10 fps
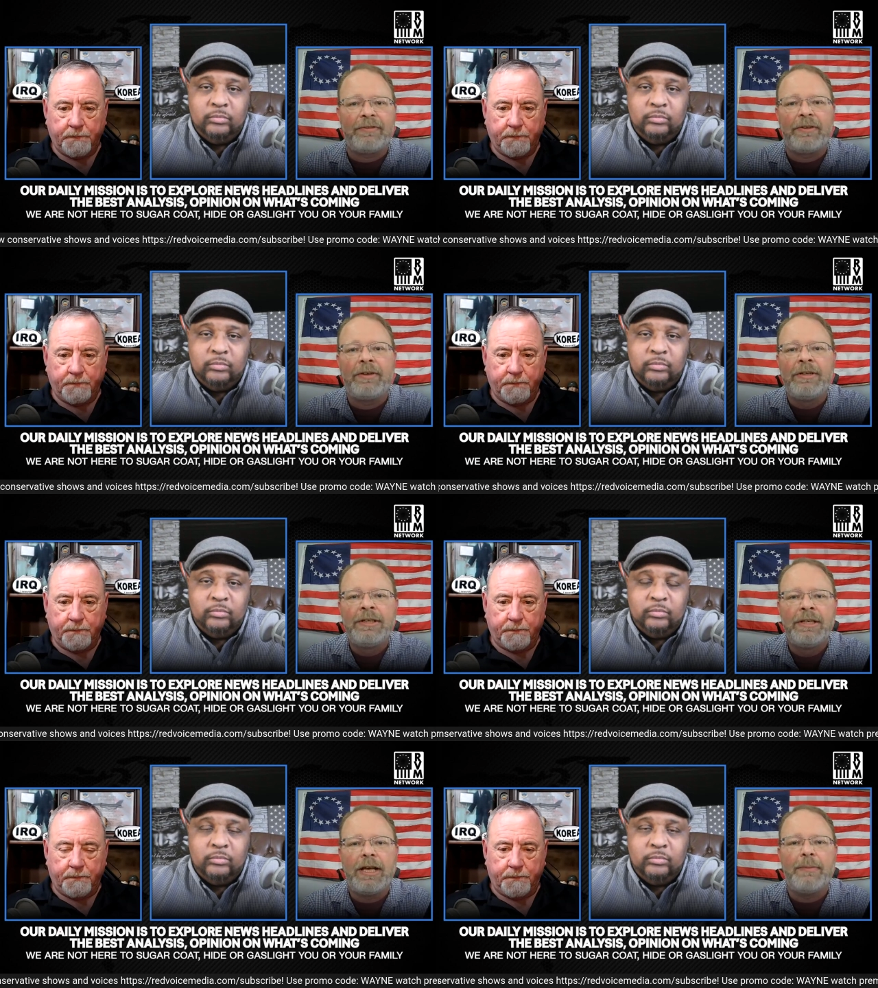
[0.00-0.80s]
Speaker 1: for
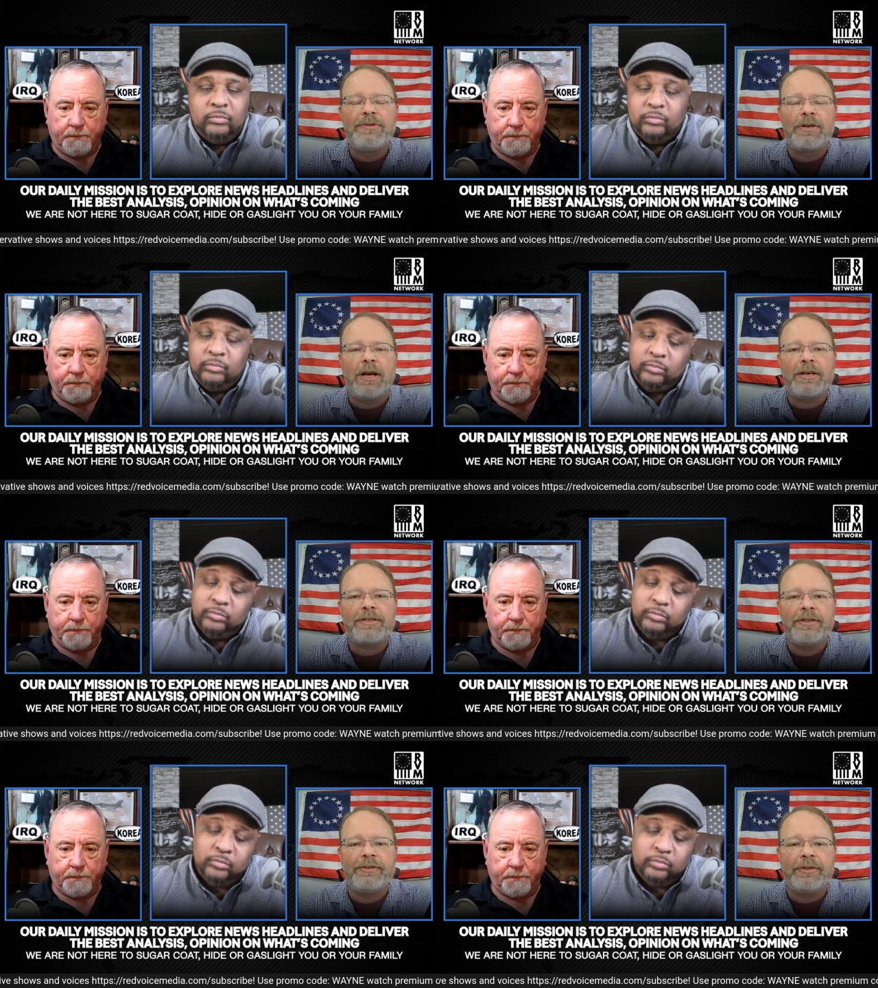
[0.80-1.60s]

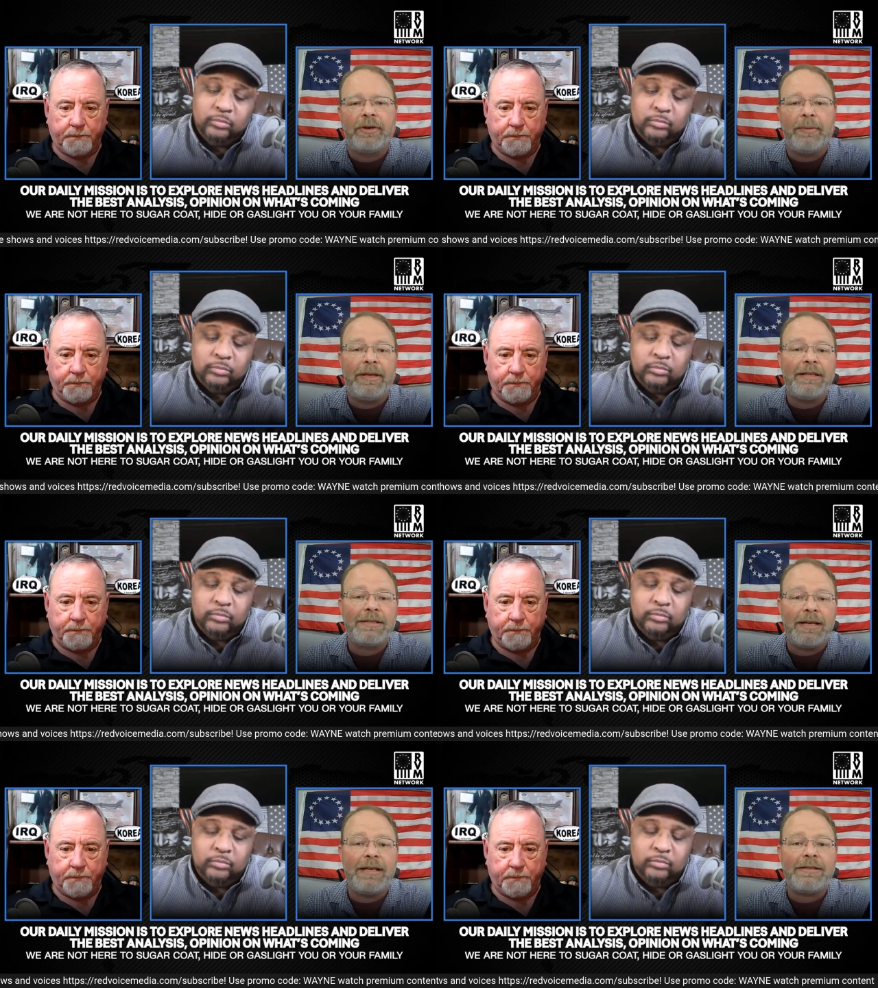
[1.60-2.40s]
obstruction. So, I mean,
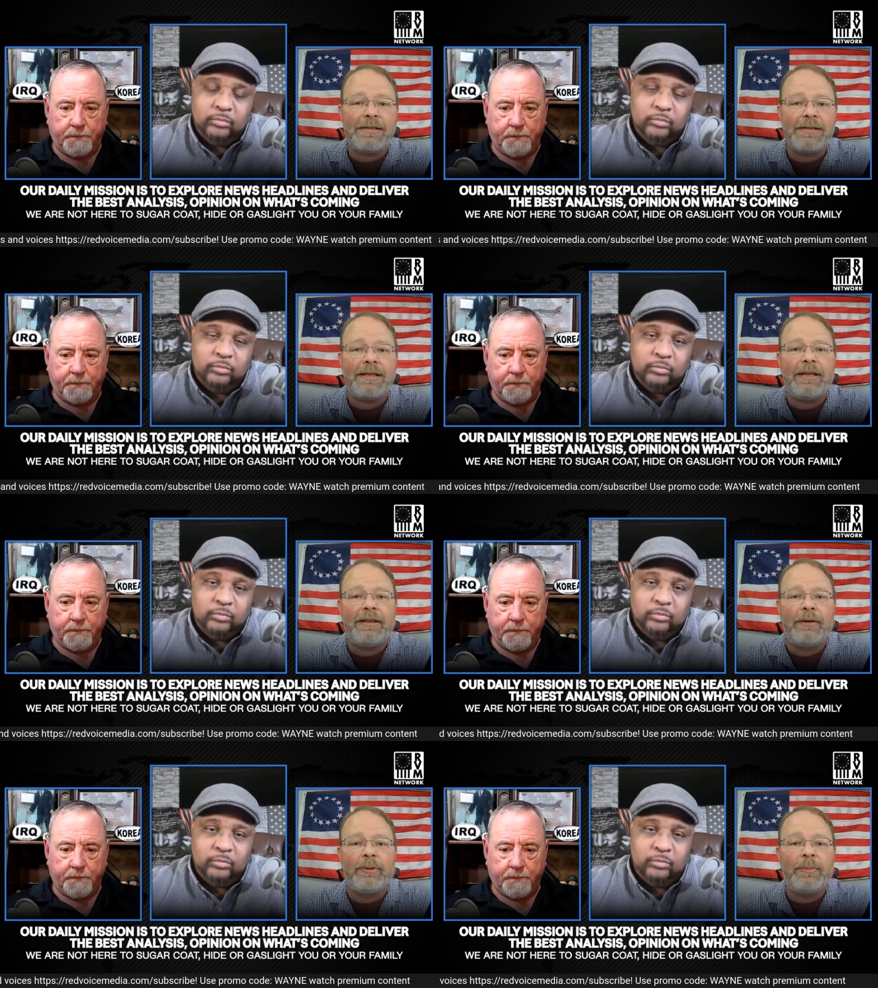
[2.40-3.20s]
it's nice to see
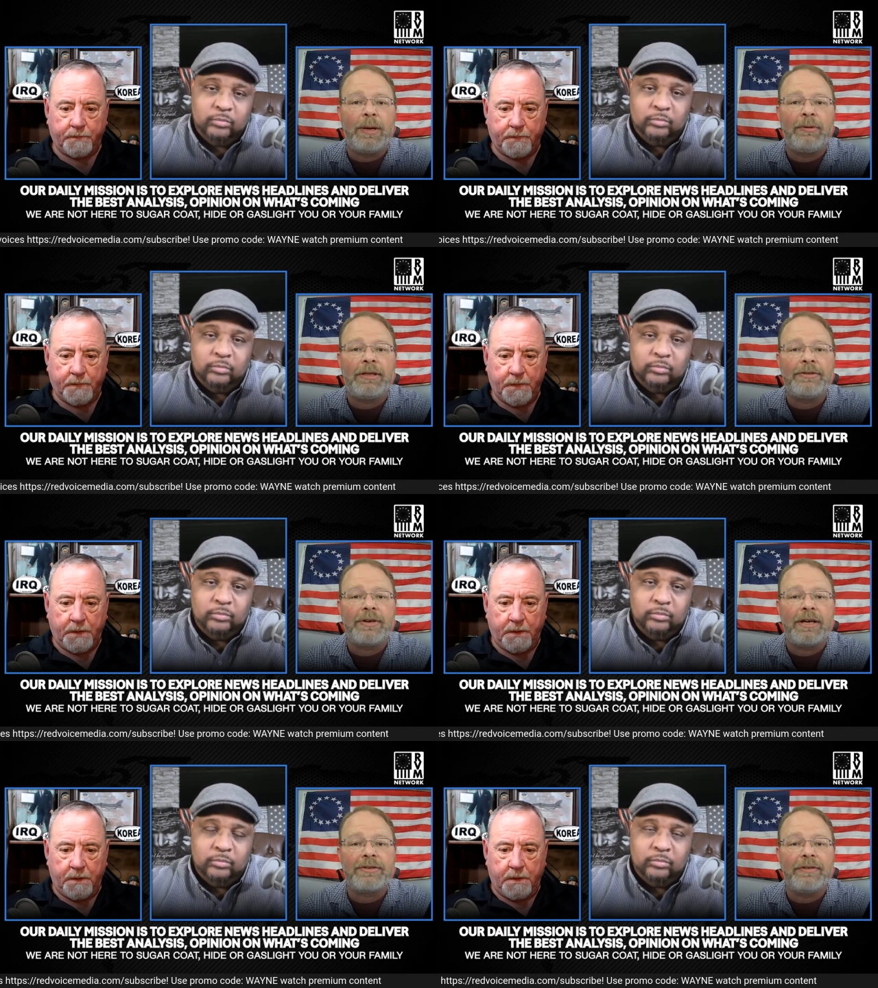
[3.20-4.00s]
that Republicans
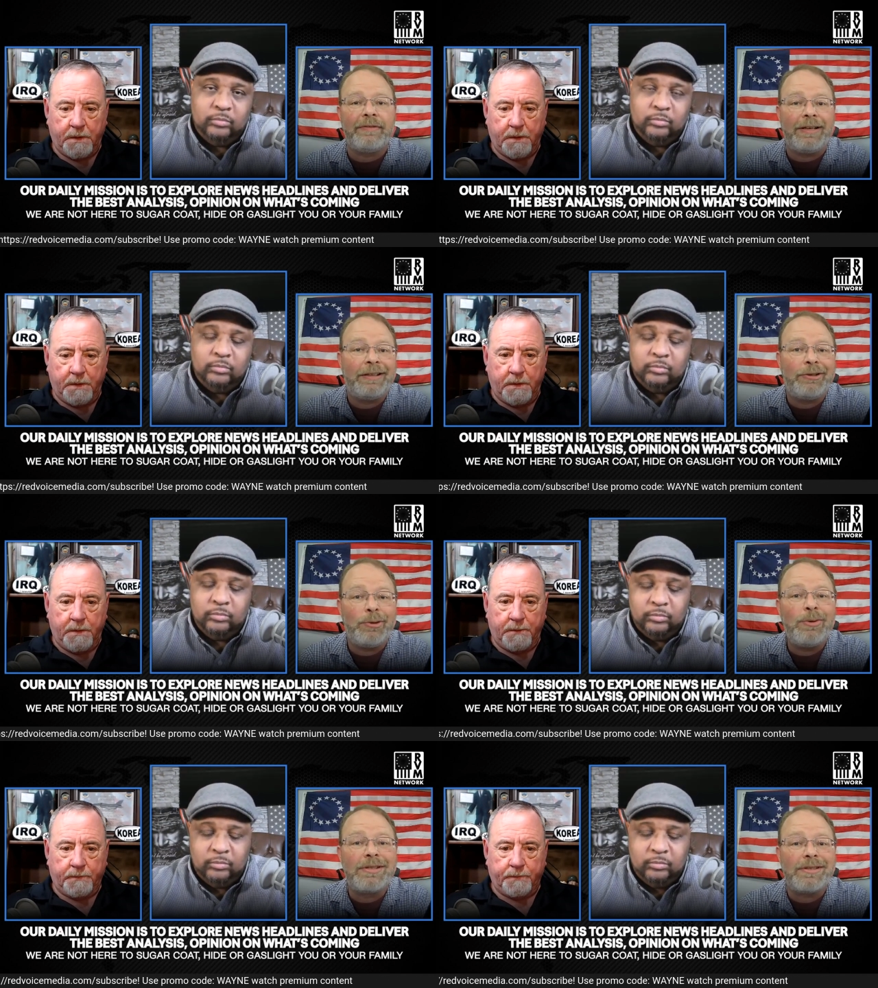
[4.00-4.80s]
are actually finally
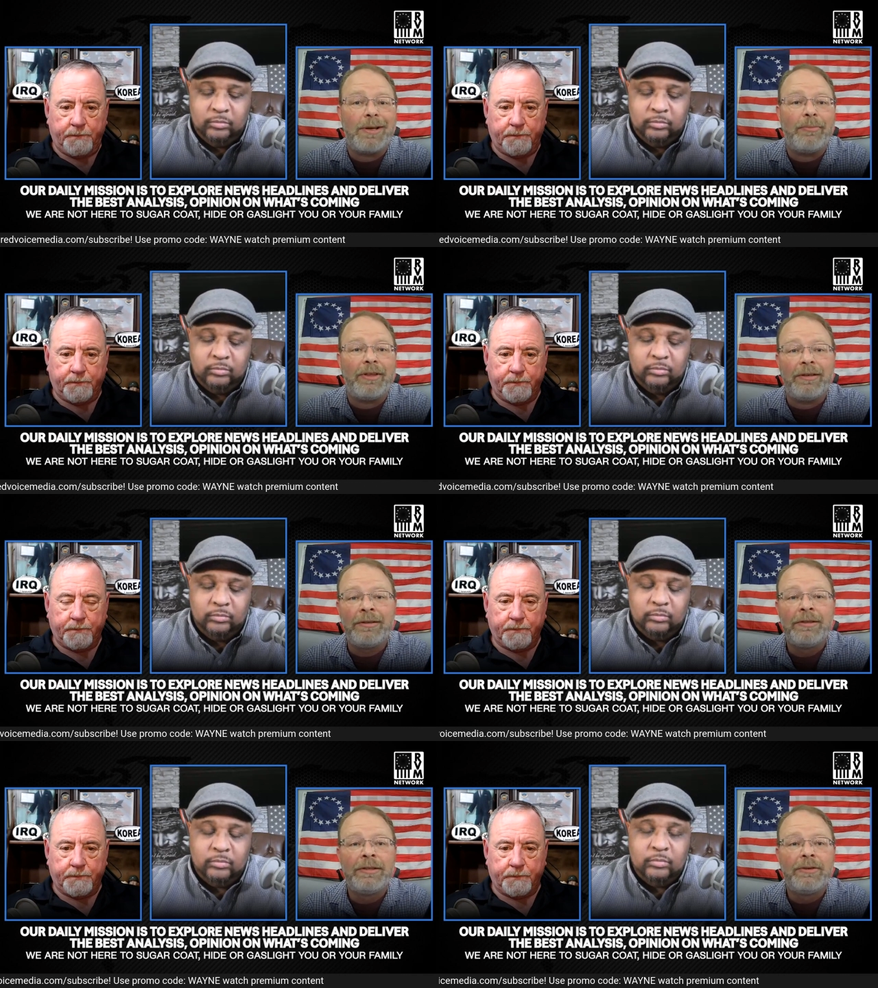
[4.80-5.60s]
doing something
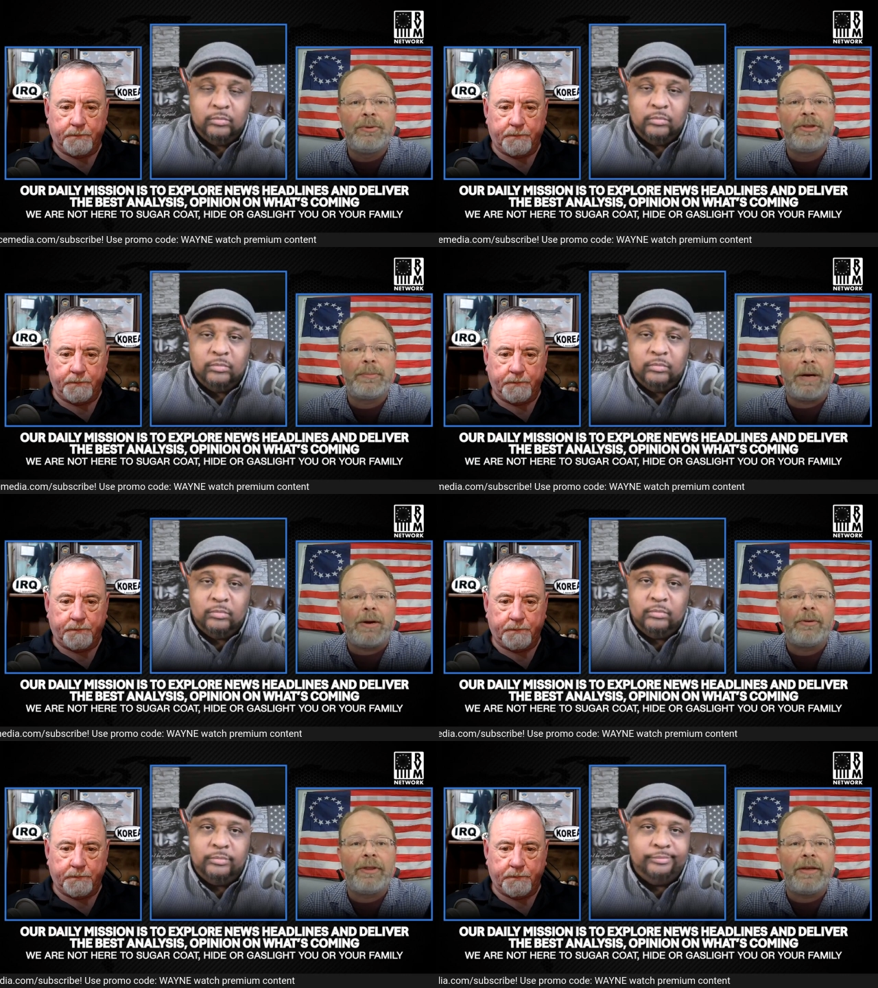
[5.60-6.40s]
with the
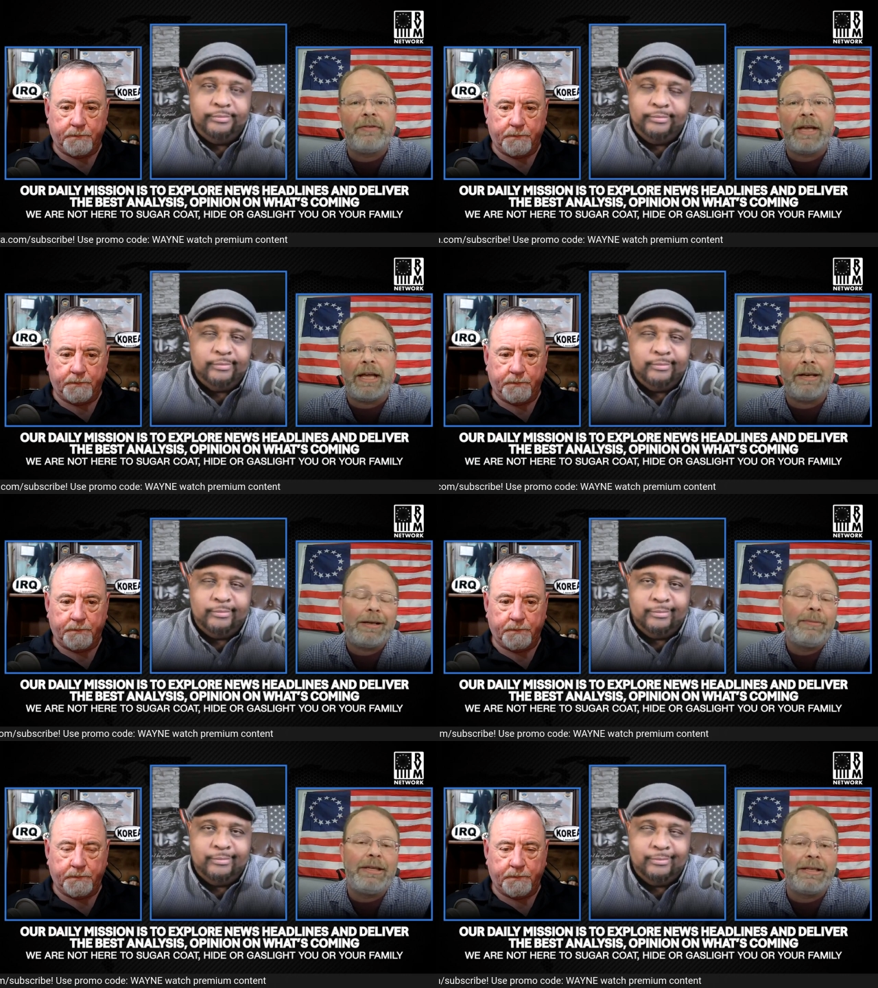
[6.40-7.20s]
power they've got.
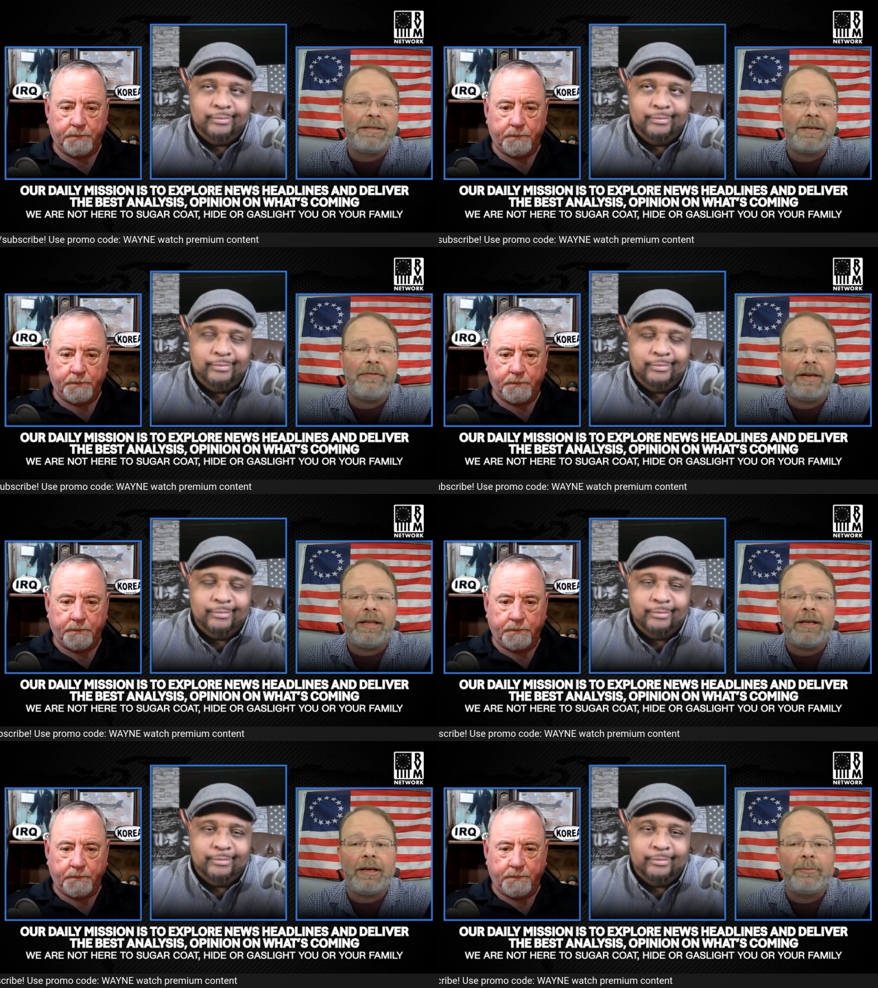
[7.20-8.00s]
I mean, let's see if
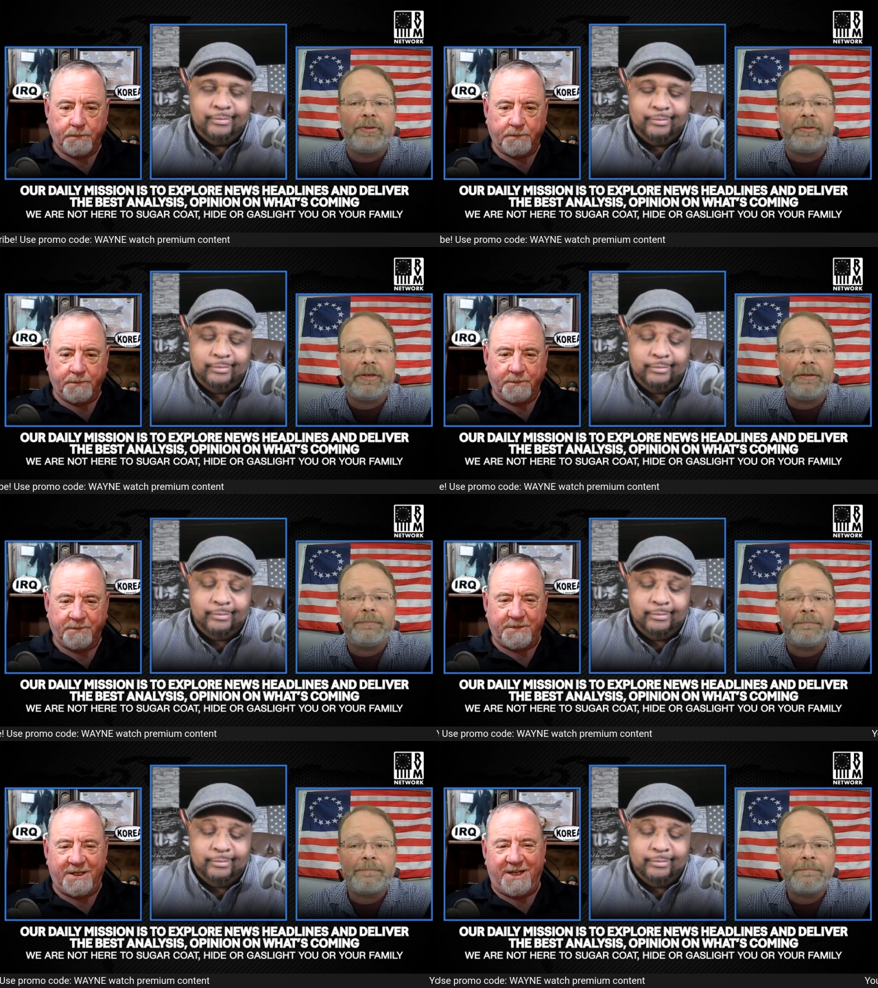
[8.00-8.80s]
anything comes of
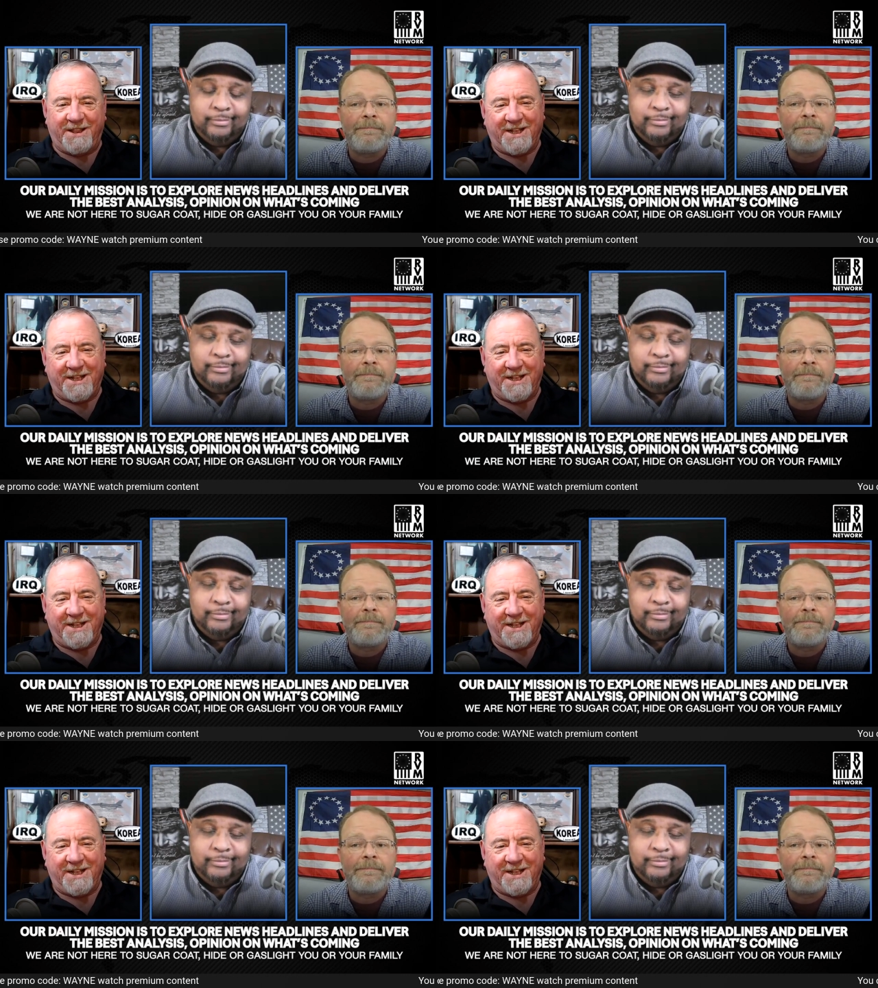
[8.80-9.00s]
it.